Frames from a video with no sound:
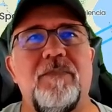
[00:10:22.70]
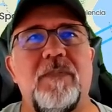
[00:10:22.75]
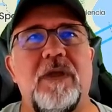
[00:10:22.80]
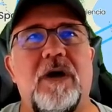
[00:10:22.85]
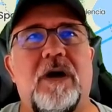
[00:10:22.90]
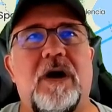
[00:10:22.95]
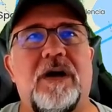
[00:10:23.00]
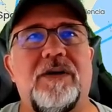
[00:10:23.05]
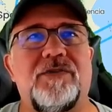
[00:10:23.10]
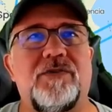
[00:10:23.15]

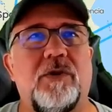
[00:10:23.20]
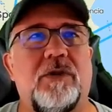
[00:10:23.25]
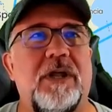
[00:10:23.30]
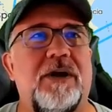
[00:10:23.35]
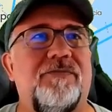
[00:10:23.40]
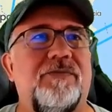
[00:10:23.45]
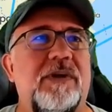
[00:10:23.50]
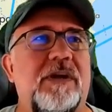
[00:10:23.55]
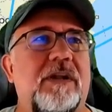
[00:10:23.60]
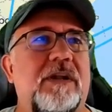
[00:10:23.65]
So
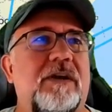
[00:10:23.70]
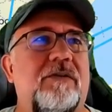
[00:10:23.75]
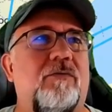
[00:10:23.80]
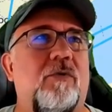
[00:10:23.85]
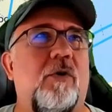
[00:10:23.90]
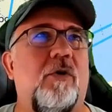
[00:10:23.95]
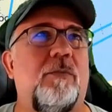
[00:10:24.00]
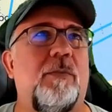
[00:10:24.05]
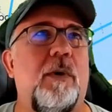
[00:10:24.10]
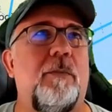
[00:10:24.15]
left Italy,
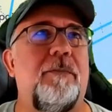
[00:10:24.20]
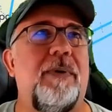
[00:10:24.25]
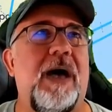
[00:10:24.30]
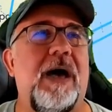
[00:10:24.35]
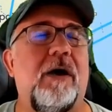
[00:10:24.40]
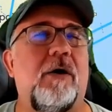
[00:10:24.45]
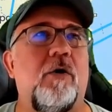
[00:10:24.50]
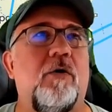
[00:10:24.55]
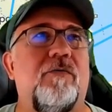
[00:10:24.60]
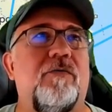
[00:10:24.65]
Rome, went
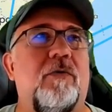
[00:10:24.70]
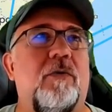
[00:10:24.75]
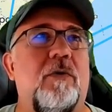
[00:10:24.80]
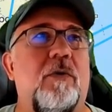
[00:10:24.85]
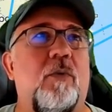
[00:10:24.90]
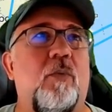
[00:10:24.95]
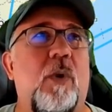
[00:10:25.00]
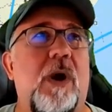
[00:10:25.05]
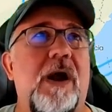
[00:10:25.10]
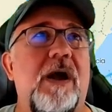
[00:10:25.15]
back over
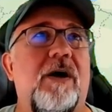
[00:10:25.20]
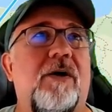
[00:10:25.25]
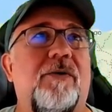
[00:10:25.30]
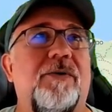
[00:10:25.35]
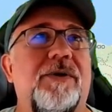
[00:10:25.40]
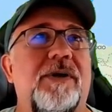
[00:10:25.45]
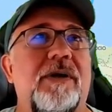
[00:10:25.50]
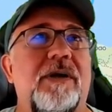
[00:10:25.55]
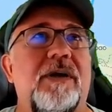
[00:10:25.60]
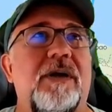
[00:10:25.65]
and around
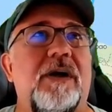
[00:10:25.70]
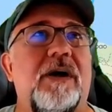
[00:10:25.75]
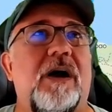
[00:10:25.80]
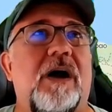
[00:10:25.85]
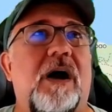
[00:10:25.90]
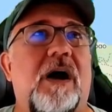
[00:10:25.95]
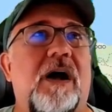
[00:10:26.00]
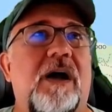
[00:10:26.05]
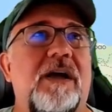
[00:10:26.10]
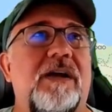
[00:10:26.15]

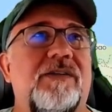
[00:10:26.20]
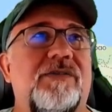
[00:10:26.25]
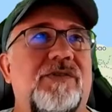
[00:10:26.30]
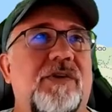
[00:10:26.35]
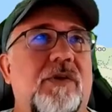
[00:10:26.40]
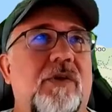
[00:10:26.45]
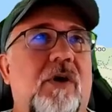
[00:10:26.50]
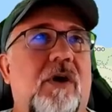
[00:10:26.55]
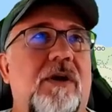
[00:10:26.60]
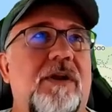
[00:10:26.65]
into
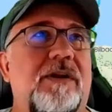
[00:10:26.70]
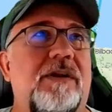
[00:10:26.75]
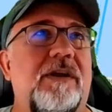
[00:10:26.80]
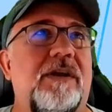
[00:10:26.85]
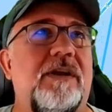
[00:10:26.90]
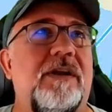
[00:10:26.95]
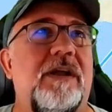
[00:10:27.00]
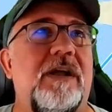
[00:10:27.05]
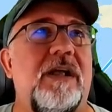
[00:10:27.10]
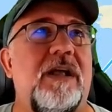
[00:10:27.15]
London,
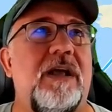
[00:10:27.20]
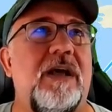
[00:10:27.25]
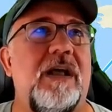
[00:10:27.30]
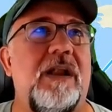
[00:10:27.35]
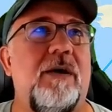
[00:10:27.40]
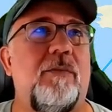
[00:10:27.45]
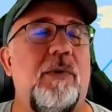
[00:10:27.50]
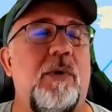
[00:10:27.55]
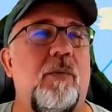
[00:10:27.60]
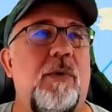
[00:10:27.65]
and then
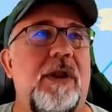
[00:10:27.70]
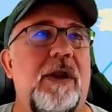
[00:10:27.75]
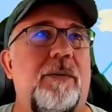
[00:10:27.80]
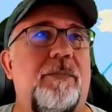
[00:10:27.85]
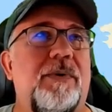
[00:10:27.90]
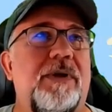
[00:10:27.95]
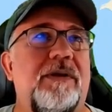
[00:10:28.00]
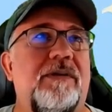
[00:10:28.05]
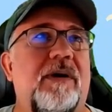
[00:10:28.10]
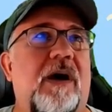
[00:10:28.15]
we went up
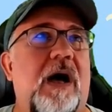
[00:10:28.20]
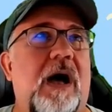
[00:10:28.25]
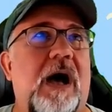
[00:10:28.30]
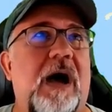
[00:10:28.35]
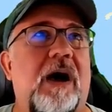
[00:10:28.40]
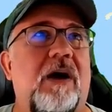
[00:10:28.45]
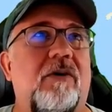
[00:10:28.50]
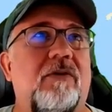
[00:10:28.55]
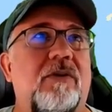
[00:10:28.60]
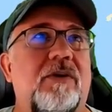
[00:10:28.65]
into
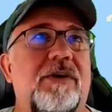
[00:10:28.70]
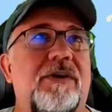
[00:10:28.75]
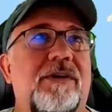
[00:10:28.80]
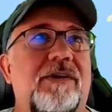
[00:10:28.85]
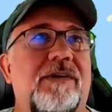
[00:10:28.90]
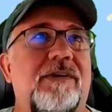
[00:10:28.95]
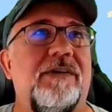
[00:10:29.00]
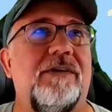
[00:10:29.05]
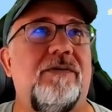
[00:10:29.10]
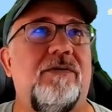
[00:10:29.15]
Ireland,
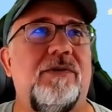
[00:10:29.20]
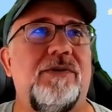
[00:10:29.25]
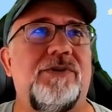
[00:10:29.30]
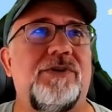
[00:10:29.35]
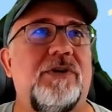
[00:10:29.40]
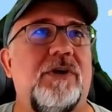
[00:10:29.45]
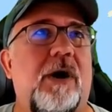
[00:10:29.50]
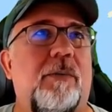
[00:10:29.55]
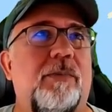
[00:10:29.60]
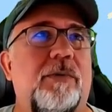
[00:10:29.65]
which a
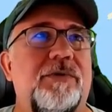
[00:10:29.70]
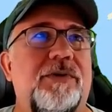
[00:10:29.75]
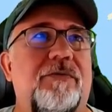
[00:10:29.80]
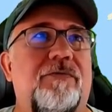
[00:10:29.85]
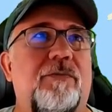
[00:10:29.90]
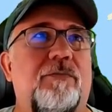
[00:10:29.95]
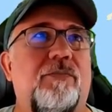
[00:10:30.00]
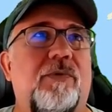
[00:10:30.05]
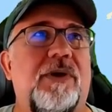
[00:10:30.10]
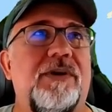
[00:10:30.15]
couple of
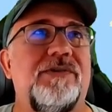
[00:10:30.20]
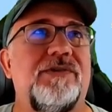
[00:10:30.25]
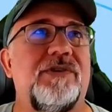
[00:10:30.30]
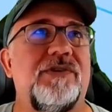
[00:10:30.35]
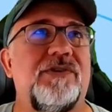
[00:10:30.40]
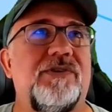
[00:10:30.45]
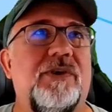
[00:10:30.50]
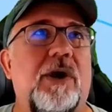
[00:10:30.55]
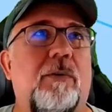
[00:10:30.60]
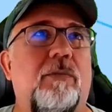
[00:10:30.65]
different places,
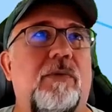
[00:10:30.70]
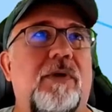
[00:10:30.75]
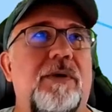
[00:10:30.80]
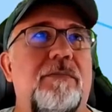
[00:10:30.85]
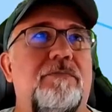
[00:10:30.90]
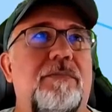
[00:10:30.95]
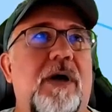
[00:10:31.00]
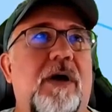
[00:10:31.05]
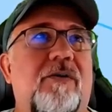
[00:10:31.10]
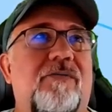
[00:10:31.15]
Dublin,
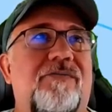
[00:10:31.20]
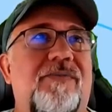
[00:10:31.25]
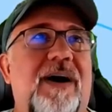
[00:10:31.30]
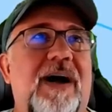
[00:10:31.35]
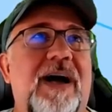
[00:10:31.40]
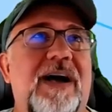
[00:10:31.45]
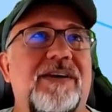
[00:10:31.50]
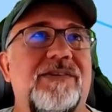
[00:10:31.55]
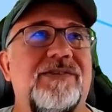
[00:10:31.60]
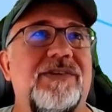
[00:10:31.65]

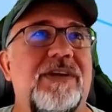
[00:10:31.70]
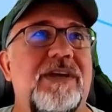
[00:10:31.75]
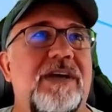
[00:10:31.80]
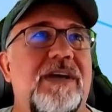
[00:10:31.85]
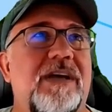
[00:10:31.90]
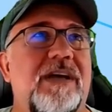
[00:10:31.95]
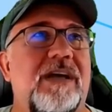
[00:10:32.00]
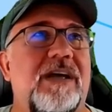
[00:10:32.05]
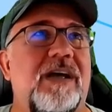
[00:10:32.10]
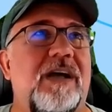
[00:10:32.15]
Belfast,
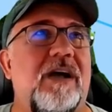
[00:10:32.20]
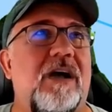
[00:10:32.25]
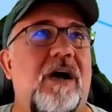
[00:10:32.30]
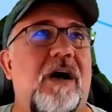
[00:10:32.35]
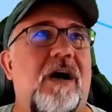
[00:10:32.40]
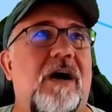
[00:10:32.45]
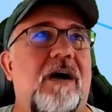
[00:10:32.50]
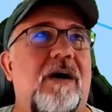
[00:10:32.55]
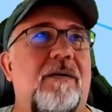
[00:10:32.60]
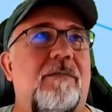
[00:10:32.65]

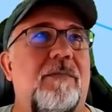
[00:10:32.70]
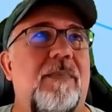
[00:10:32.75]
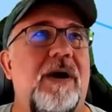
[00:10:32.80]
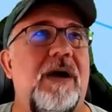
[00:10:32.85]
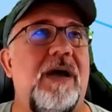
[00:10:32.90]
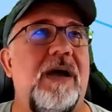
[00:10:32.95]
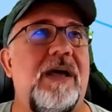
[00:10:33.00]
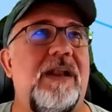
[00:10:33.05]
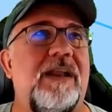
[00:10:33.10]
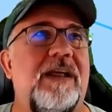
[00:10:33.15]
and
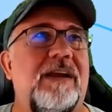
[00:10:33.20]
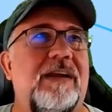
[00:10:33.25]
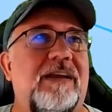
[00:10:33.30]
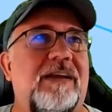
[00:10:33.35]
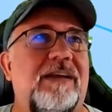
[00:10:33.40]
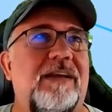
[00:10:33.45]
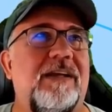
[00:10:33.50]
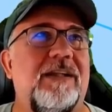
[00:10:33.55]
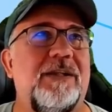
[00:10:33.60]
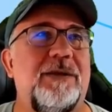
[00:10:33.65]
then
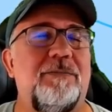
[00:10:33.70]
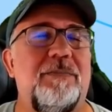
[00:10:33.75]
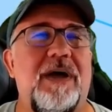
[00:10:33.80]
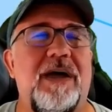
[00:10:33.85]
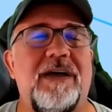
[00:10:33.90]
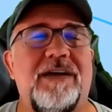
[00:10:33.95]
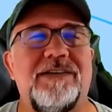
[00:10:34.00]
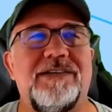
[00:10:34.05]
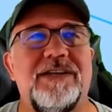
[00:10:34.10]
Killybegs.